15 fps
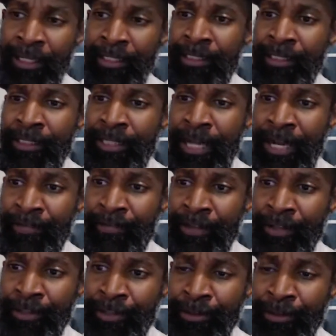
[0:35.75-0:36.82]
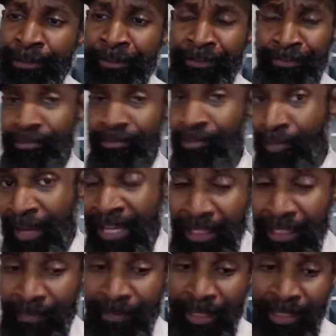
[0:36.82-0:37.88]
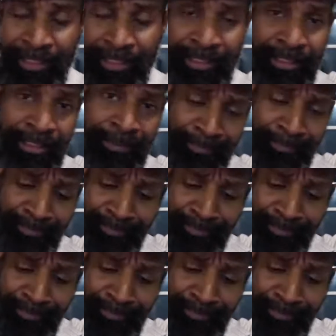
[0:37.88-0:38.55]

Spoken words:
to dive into, mainly because